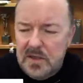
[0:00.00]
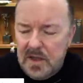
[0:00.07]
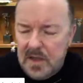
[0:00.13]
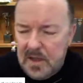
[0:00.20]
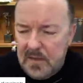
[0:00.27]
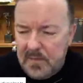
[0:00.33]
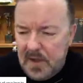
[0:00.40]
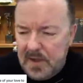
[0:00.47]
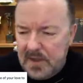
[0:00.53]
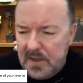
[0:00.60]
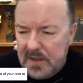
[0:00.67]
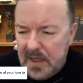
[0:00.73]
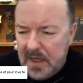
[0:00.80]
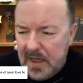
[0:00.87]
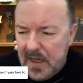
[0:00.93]
but I
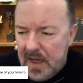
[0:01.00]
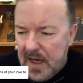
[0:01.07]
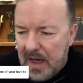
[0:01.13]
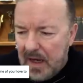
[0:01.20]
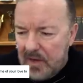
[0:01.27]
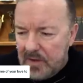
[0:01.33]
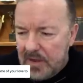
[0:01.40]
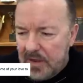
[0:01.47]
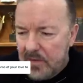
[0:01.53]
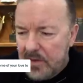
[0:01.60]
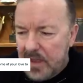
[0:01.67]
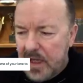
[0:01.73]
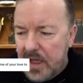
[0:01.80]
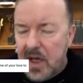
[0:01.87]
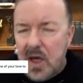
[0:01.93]
did there. How'd you deal
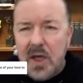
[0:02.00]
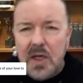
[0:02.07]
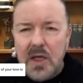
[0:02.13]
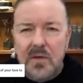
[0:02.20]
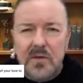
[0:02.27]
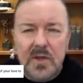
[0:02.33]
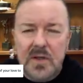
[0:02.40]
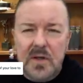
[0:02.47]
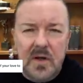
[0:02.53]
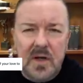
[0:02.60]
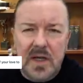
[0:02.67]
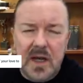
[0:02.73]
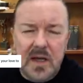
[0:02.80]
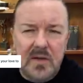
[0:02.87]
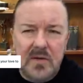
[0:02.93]
with it? You just got
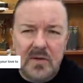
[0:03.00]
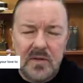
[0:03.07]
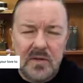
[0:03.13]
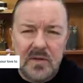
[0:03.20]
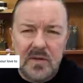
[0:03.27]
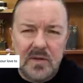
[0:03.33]
to go,